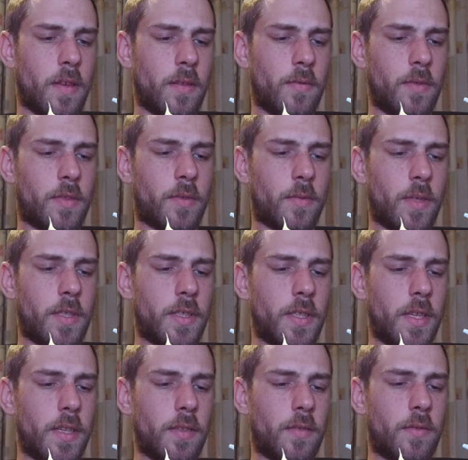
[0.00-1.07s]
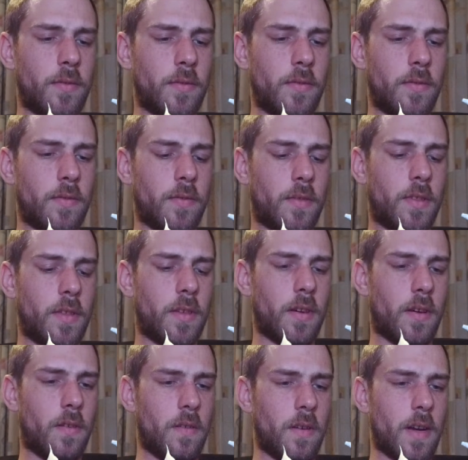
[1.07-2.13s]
and we're switching into the